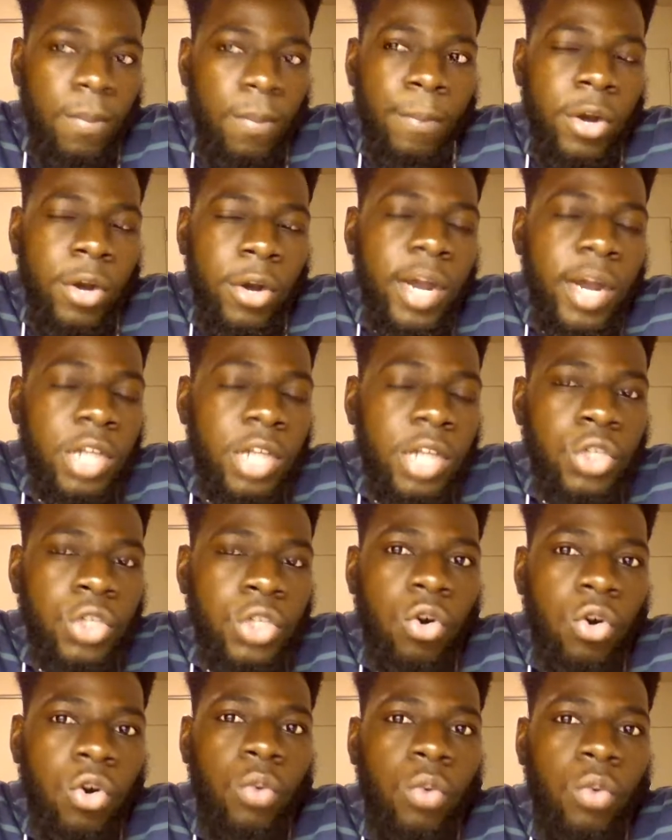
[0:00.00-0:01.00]
but are not
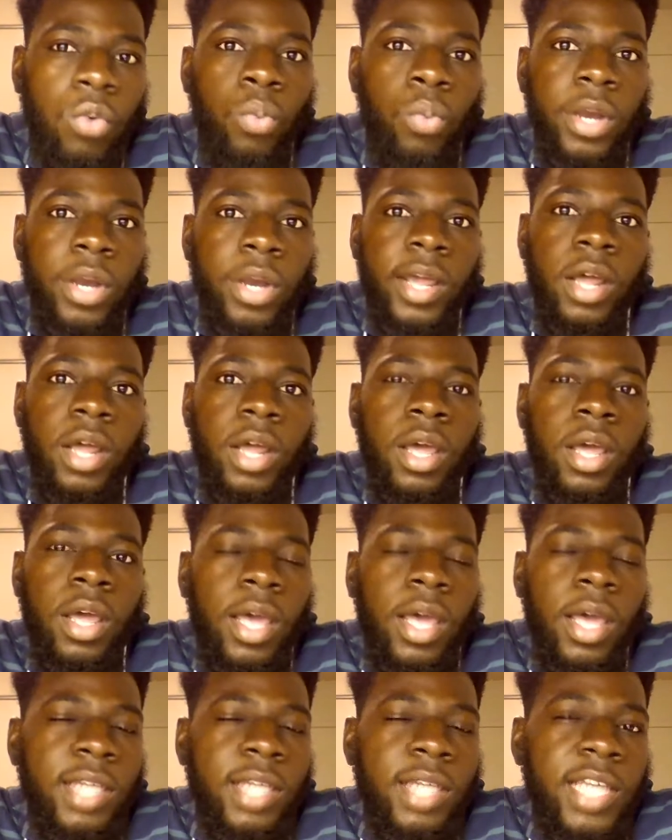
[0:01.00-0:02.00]
sure what
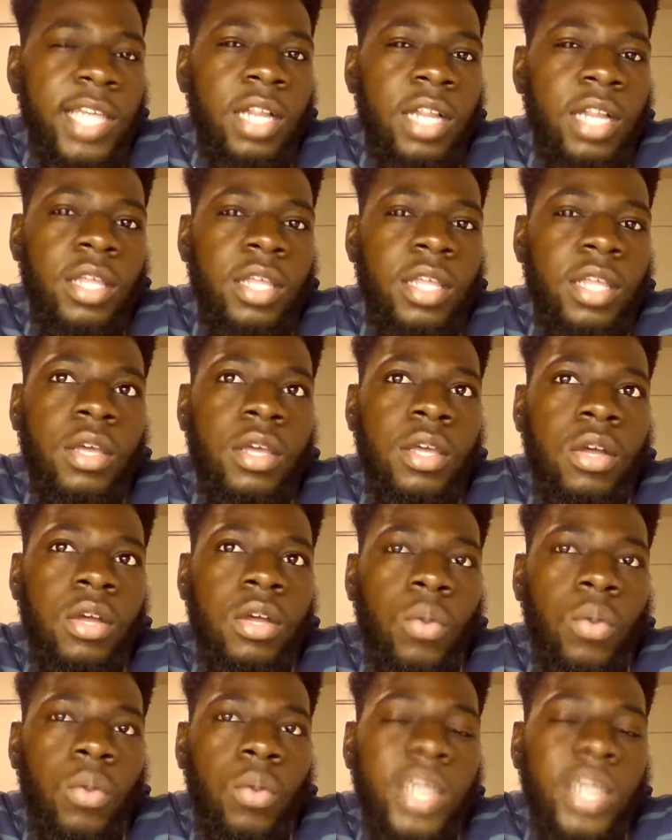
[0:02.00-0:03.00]
exact
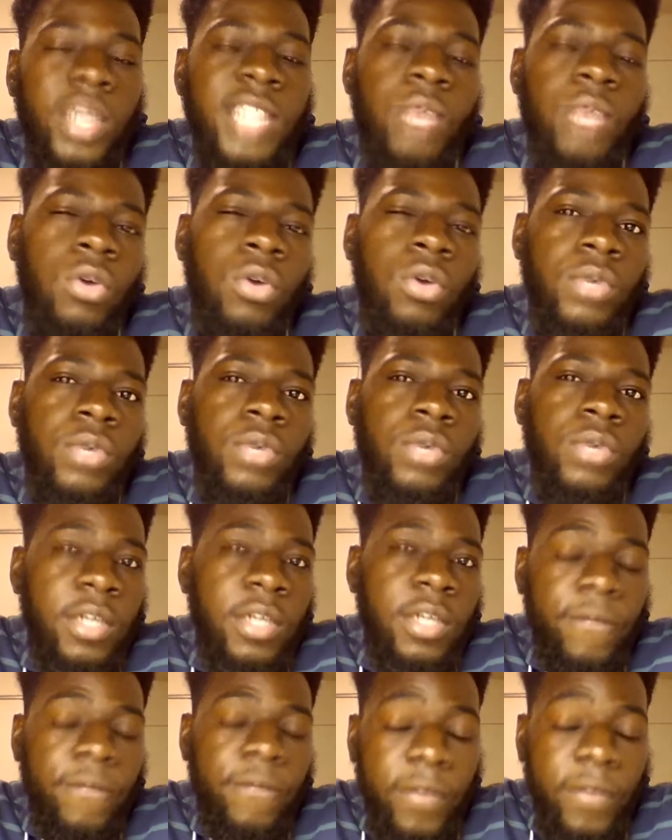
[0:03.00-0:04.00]
role is a
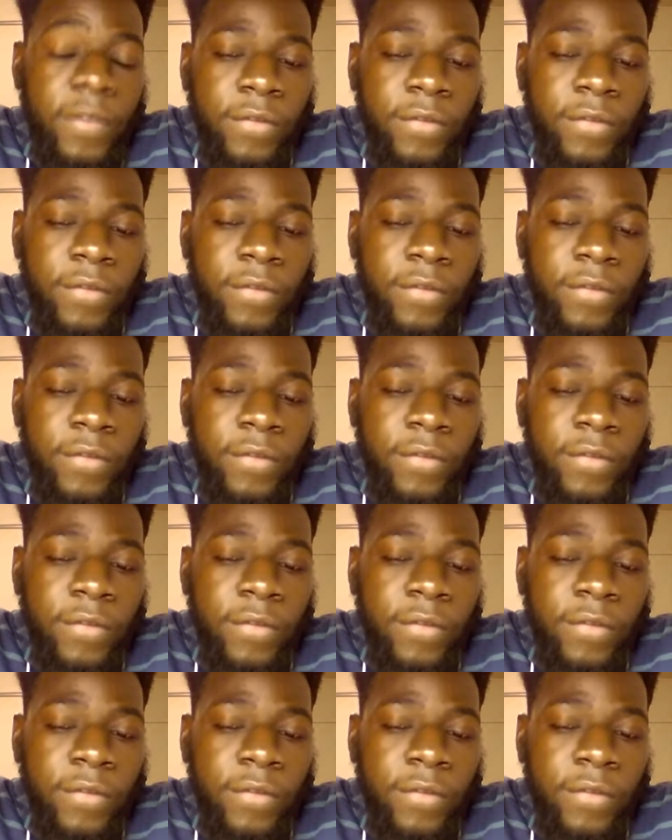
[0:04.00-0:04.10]
good fit